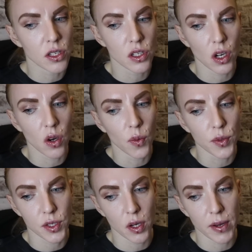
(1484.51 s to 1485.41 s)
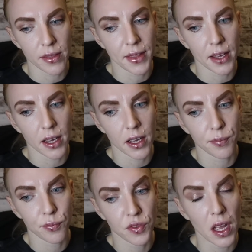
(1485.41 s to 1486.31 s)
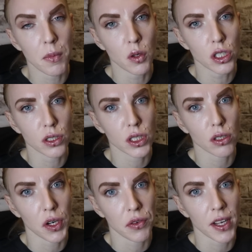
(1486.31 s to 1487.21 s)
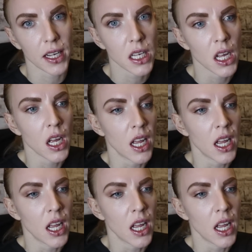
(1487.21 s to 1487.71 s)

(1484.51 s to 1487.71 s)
to do also with the the emotional side of it.